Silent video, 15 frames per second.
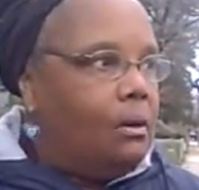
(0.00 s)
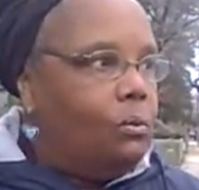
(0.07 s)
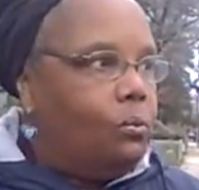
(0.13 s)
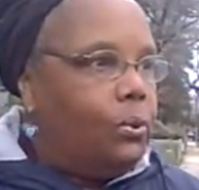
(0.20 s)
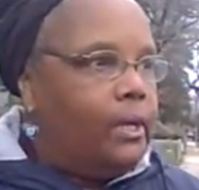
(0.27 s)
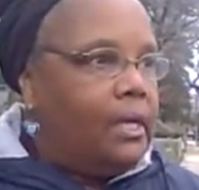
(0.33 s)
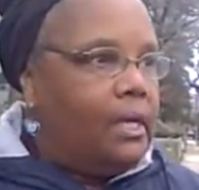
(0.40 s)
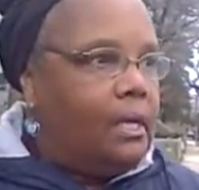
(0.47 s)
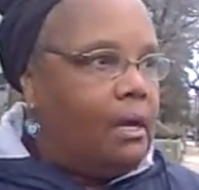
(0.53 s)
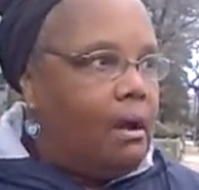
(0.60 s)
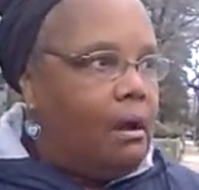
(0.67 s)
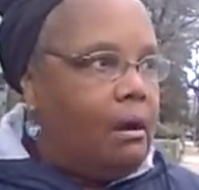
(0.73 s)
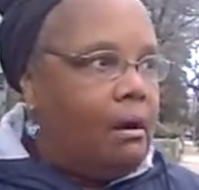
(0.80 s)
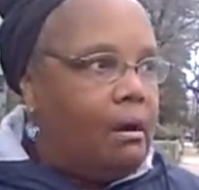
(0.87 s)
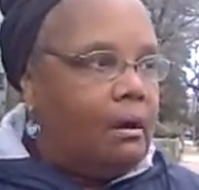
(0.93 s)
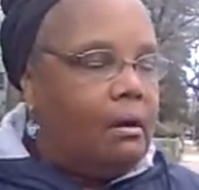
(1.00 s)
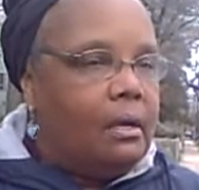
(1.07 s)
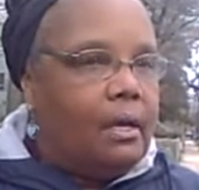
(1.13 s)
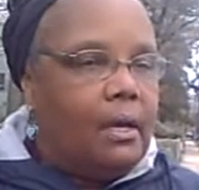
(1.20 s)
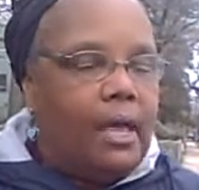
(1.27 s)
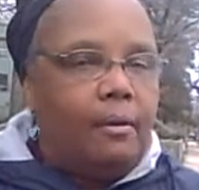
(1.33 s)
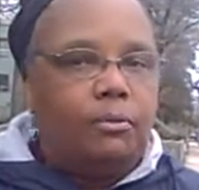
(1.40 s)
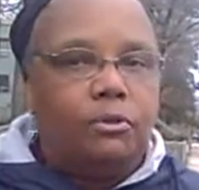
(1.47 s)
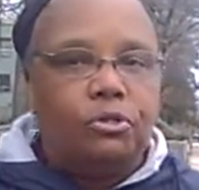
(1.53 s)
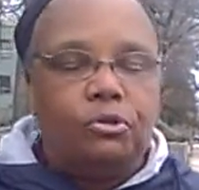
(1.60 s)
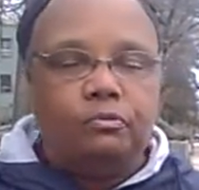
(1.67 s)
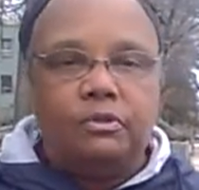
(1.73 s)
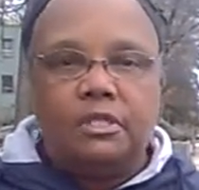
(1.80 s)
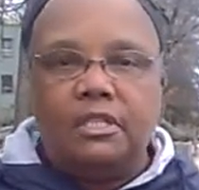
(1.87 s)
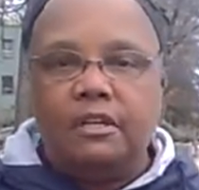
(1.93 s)
We are able to
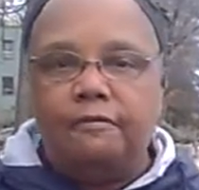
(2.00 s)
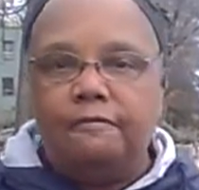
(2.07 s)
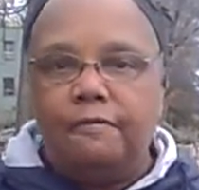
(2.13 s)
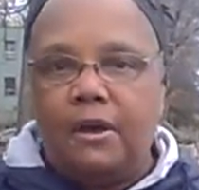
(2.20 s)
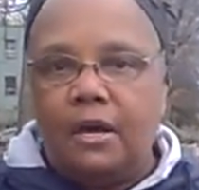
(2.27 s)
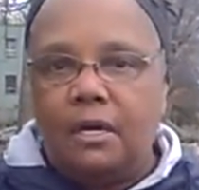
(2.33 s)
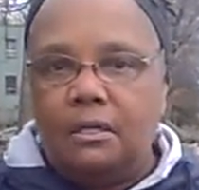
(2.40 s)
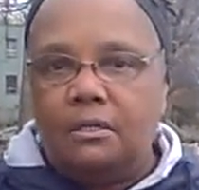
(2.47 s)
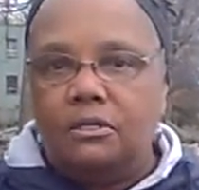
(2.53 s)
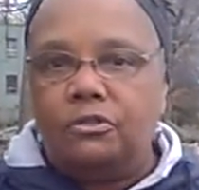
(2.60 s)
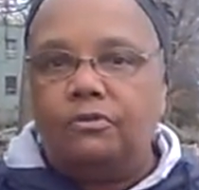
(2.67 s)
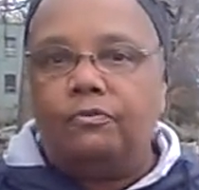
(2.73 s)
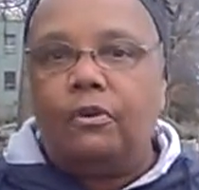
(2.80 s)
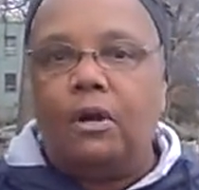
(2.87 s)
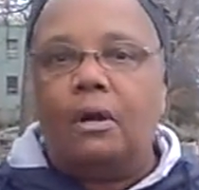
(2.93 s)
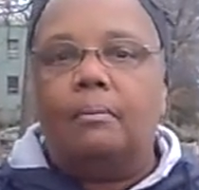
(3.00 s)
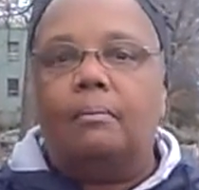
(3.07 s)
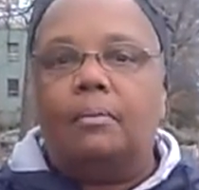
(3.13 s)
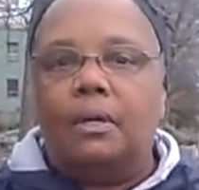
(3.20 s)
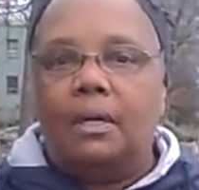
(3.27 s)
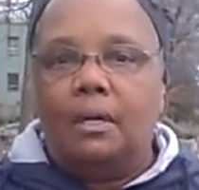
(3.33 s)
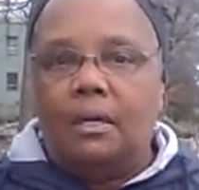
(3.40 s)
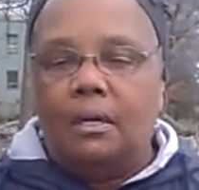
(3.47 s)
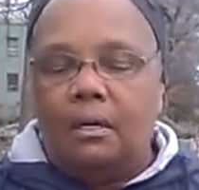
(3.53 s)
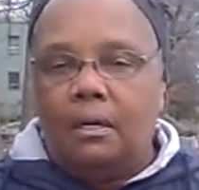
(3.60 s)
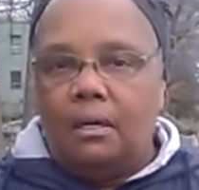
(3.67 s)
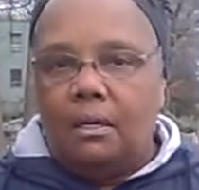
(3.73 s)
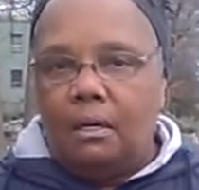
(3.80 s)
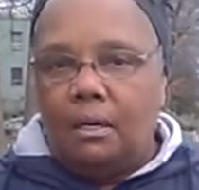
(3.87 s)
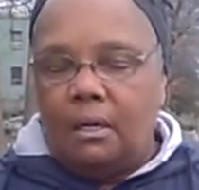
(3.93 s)
receive funds from
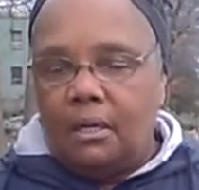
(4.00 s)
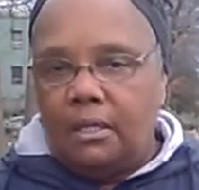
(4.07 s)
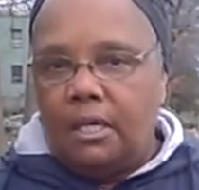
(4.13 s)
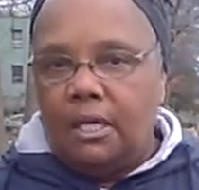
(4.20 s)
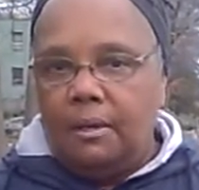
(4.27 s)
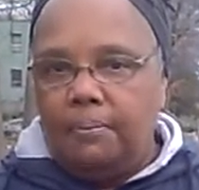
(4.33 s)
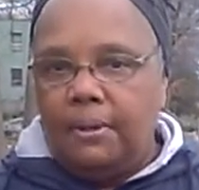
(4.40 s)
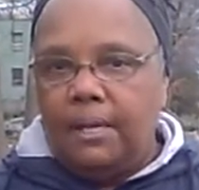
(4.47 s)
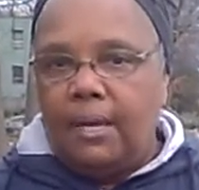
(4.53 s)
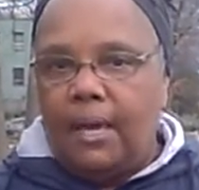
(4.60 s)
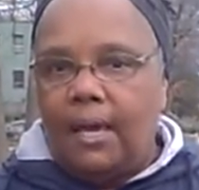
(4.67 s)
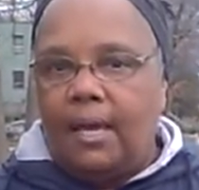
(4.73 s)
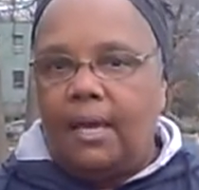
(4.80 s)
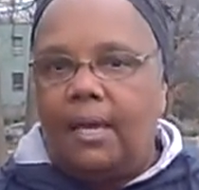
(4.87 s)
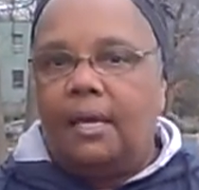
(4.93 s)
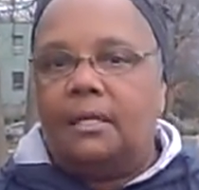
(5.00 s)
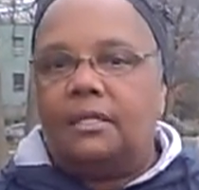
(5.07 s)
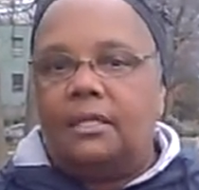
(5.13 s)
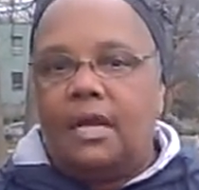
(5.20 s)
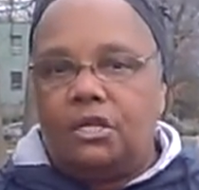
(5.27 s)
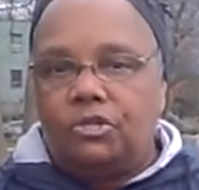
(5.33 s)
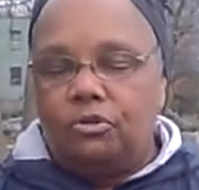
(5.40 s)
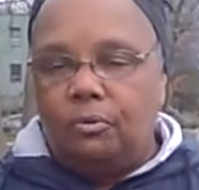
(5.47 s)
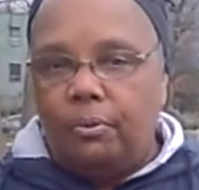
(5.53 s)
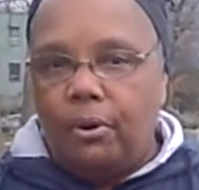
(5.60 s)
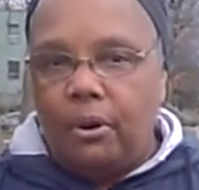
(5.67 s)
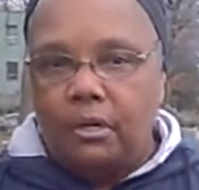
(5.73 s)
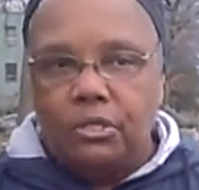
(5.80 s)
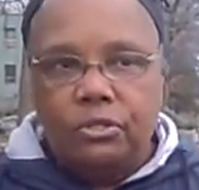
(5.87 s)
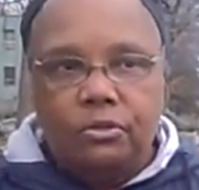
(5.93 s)
the EPA and the National
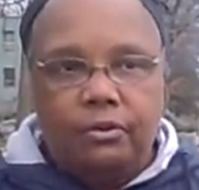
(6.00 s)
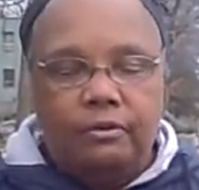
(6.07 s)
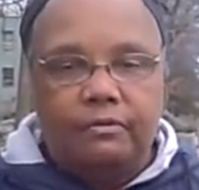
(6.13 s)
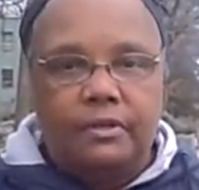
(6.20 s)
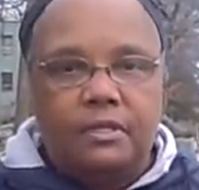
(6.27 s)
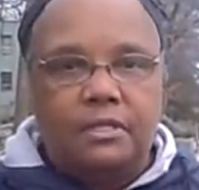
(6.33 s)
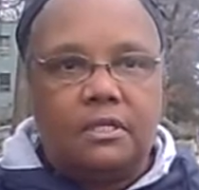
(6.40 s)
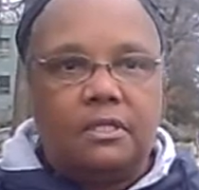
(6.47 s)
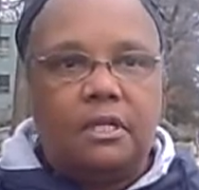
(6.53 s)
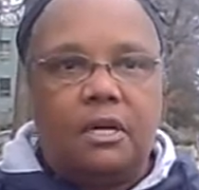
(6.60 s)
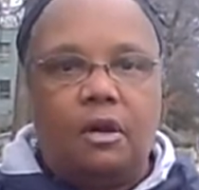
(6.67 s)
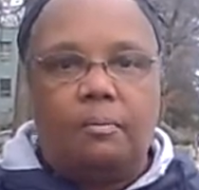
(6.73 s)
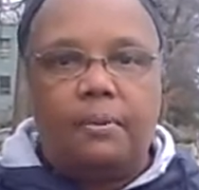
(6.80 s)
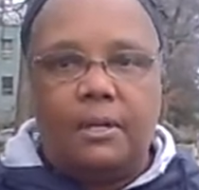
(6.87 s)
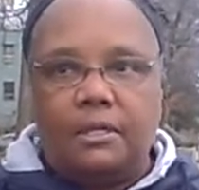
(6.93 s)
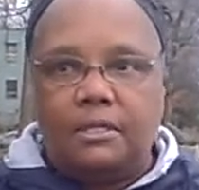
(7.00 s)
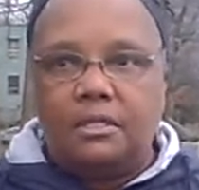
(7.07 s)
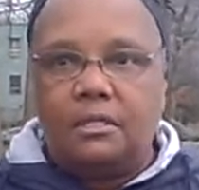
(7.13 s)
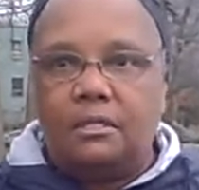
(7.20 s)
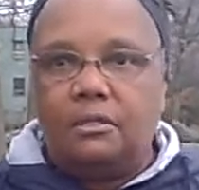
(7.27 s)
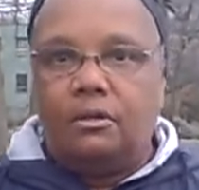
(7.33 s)
Park Service to help us,